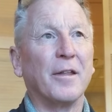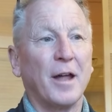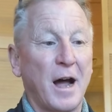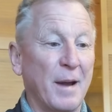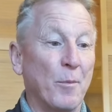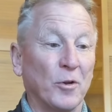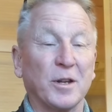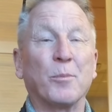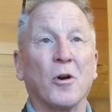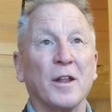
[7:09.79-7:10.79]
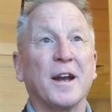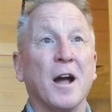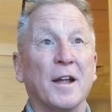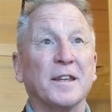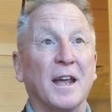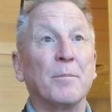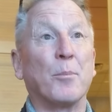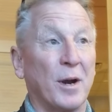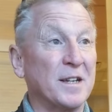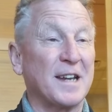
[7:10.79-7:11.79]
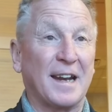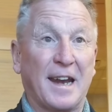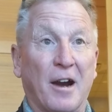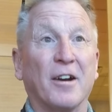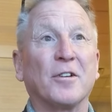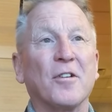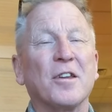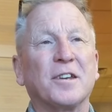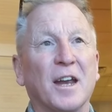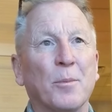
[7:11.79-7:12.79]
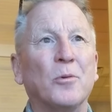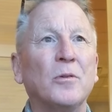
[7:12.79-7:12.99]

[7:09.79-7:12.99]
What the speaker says: The high malted barley content brings that character to the table.